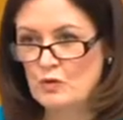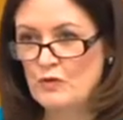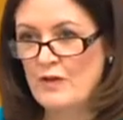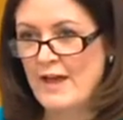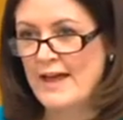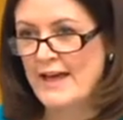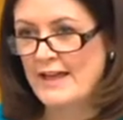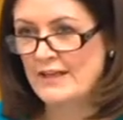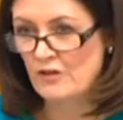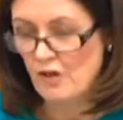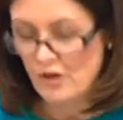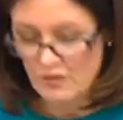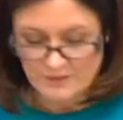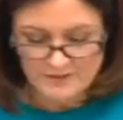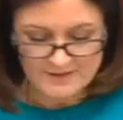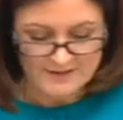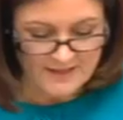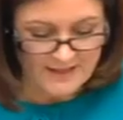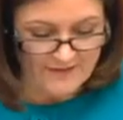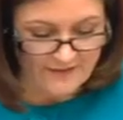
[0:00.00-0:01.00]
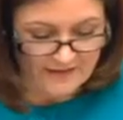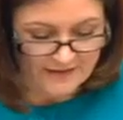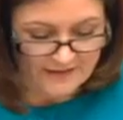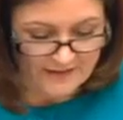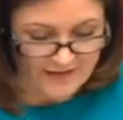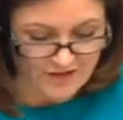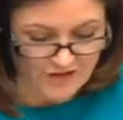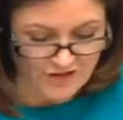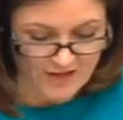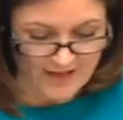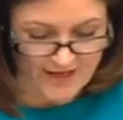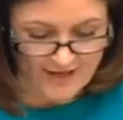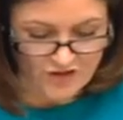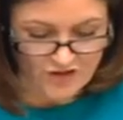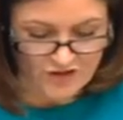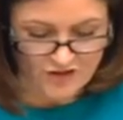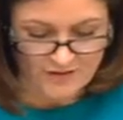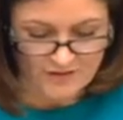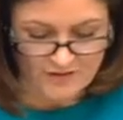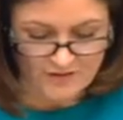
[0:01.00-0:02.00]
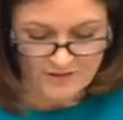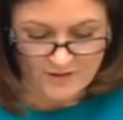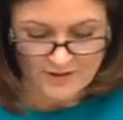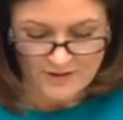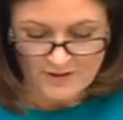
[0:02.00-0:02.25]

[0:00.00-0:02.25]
they are not receiving an education.